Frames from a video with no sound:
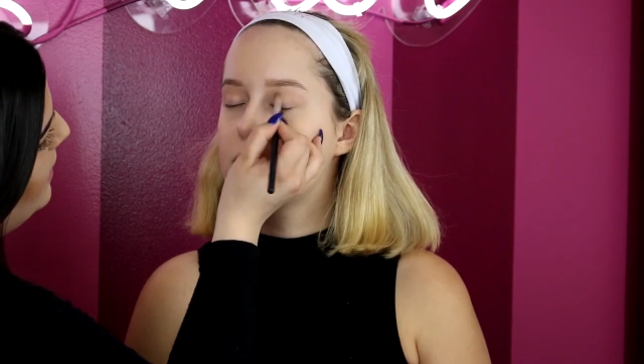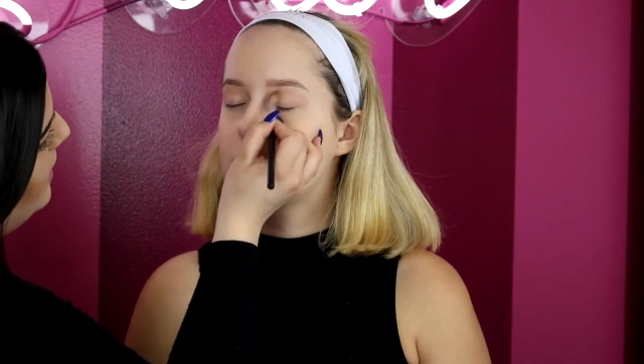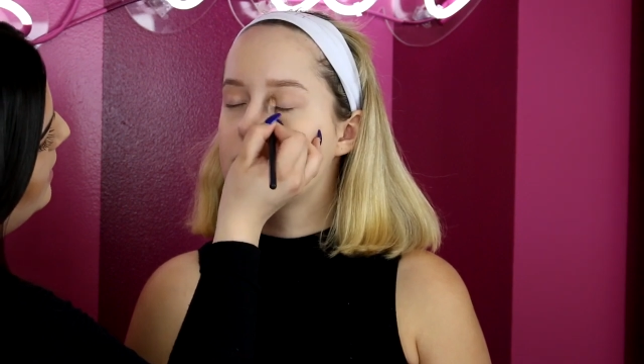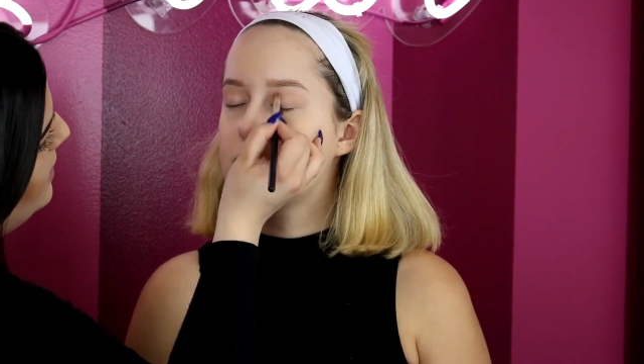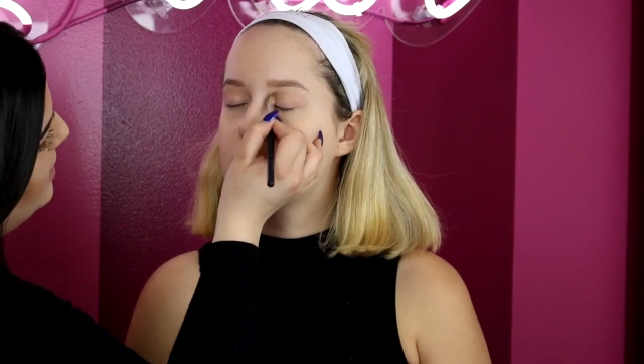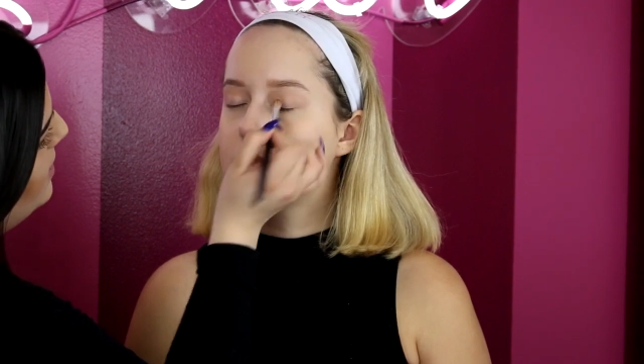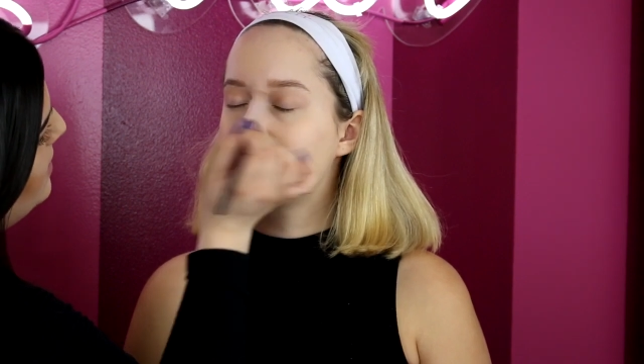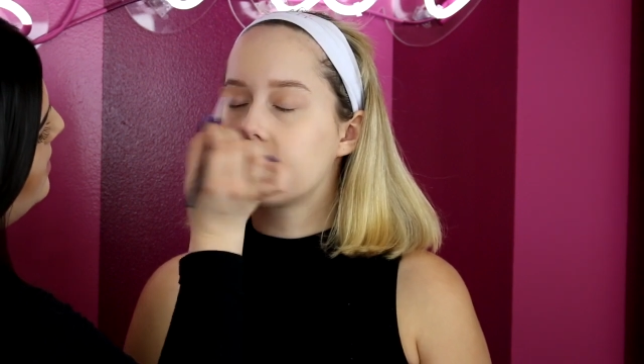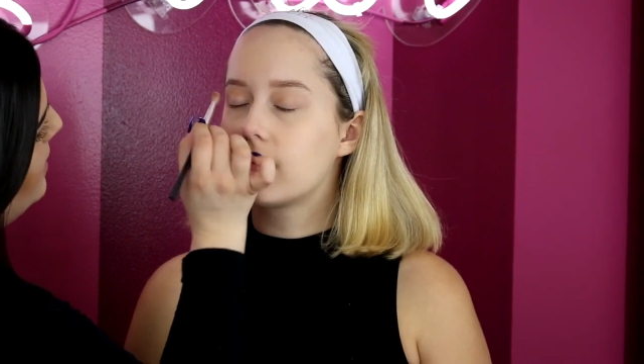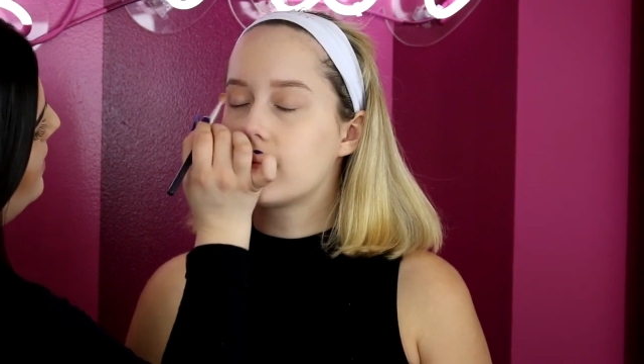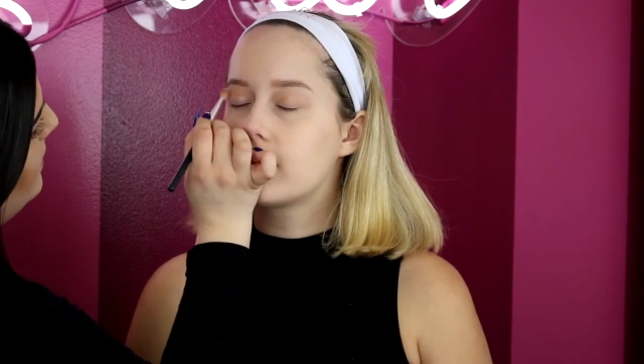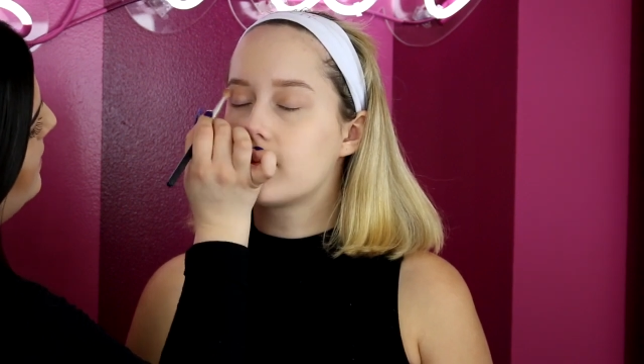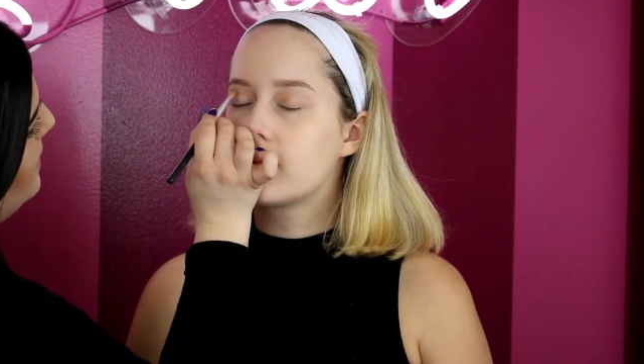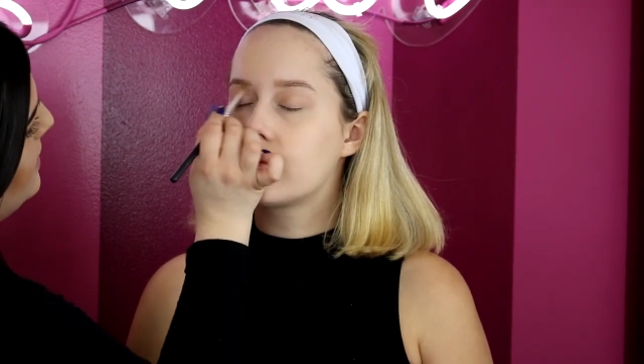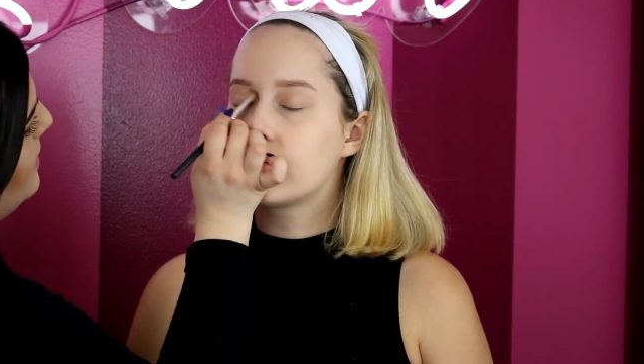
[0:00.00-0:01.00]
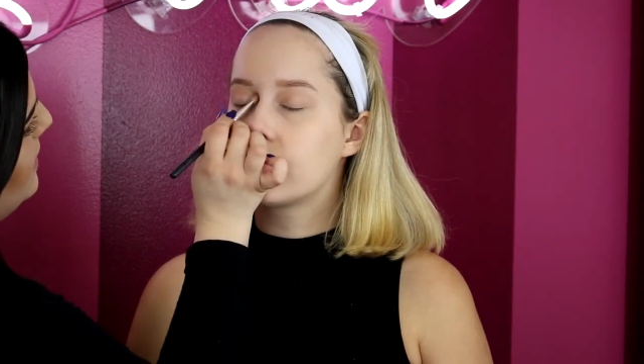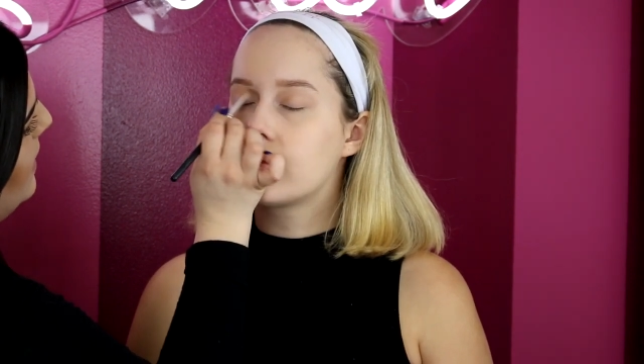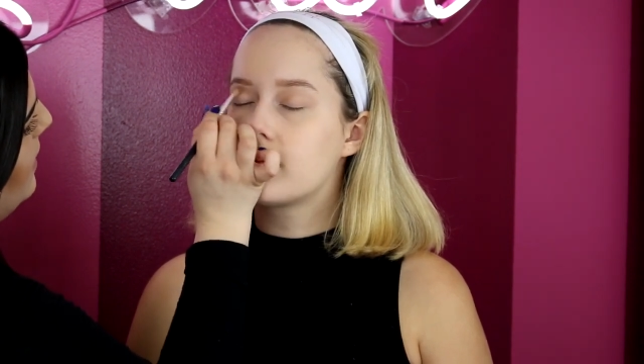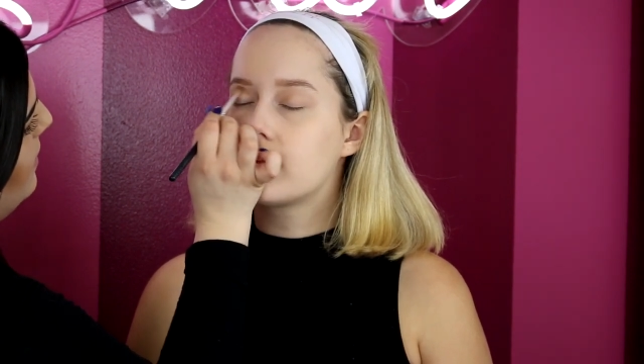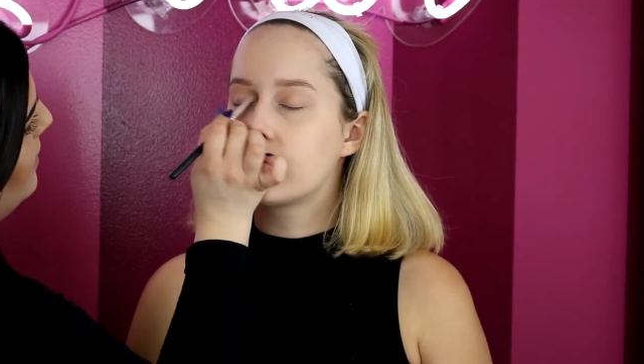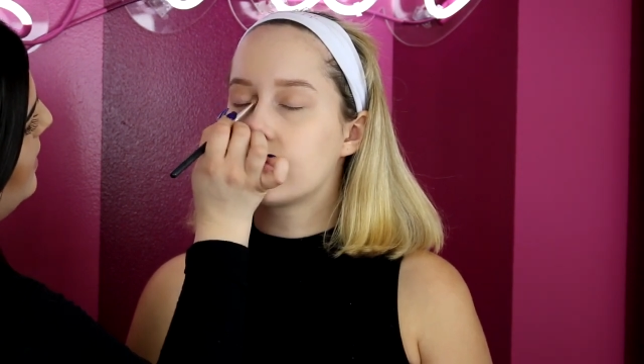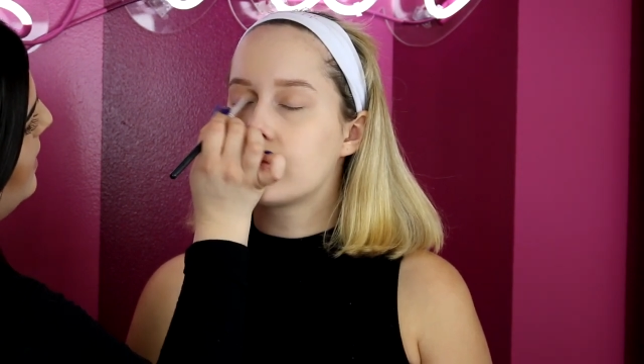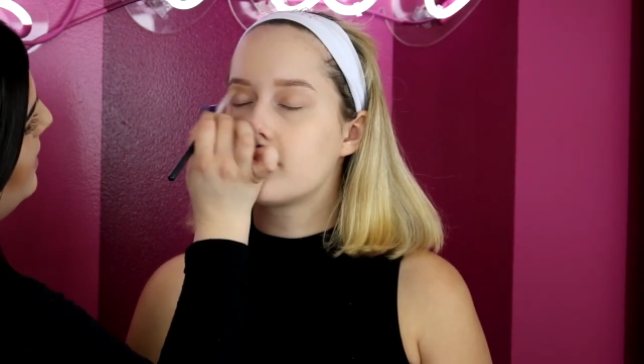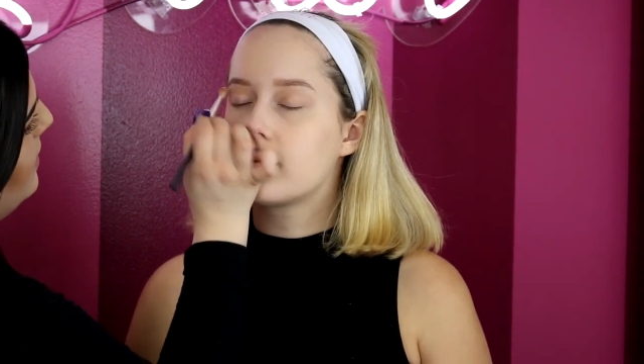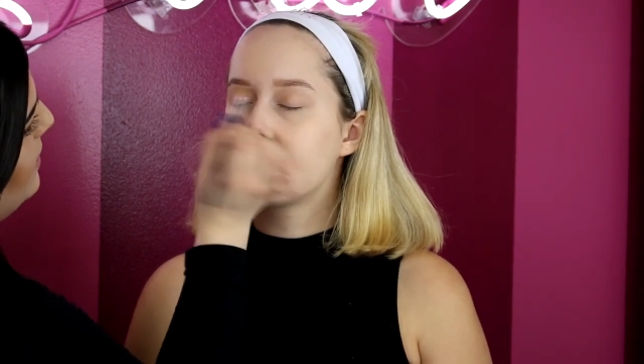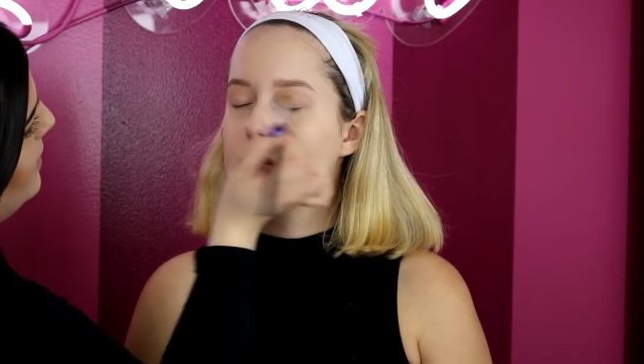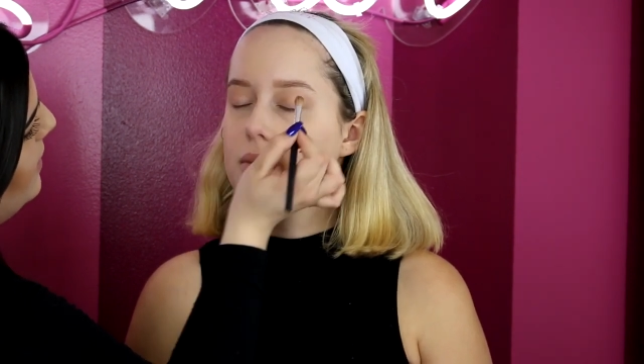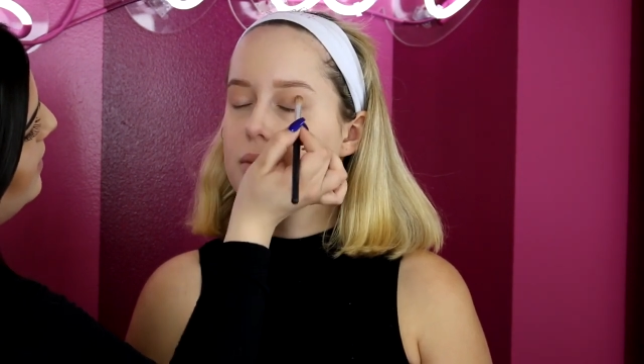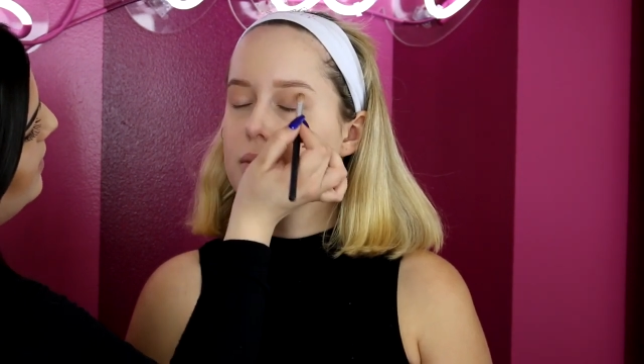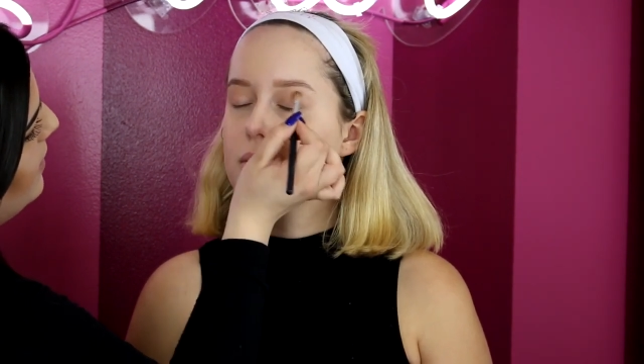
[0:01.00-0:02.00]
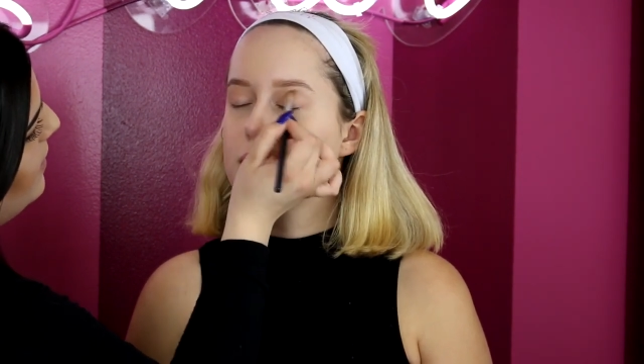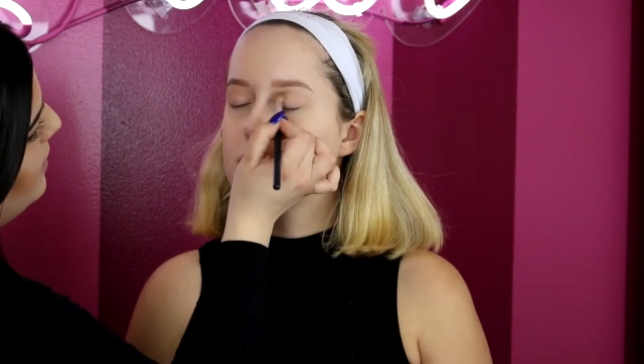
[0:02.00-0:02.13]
and just give us an outline here.